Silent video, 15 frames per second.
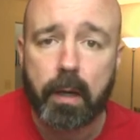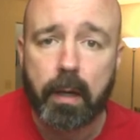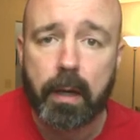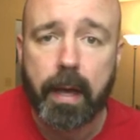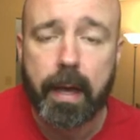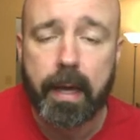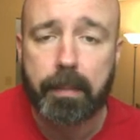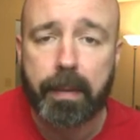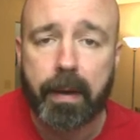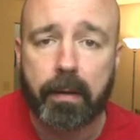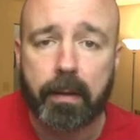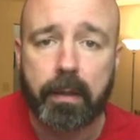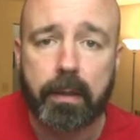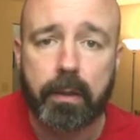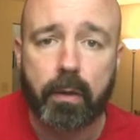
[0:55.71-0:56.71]
And
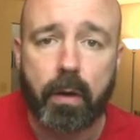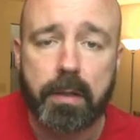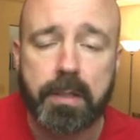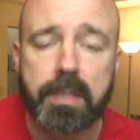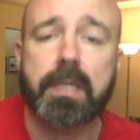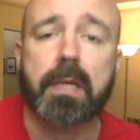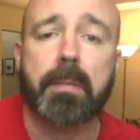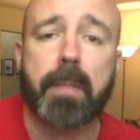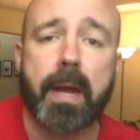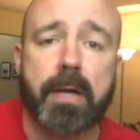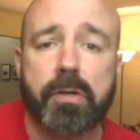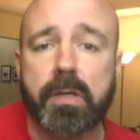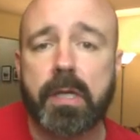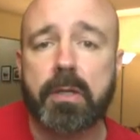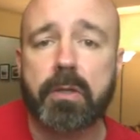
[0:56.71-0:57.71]
apparently your artistic major
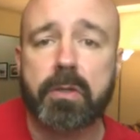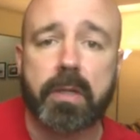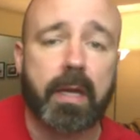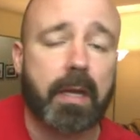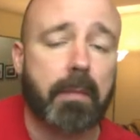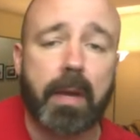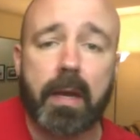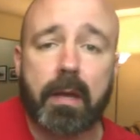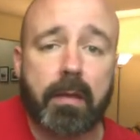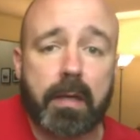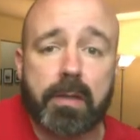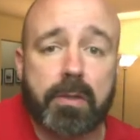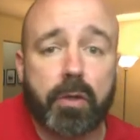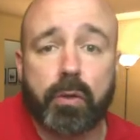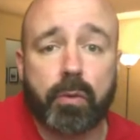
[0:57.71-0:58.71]
teachers, they can make things
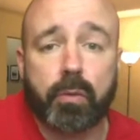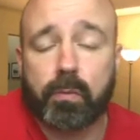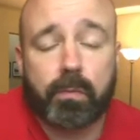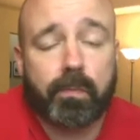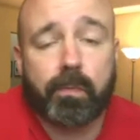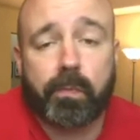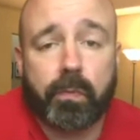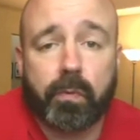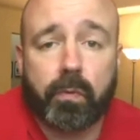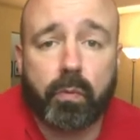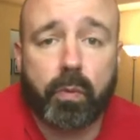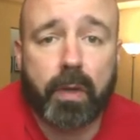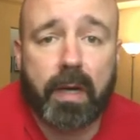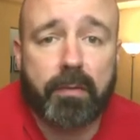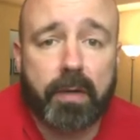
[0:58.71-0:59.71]
due
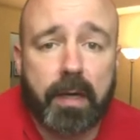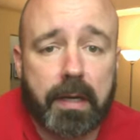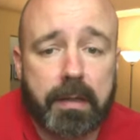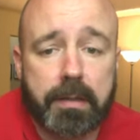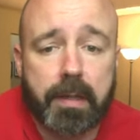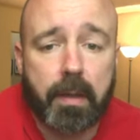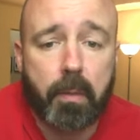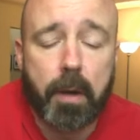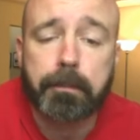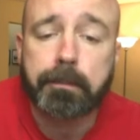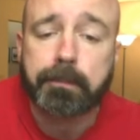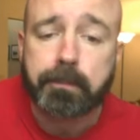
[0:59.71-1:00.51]
whatever days they want.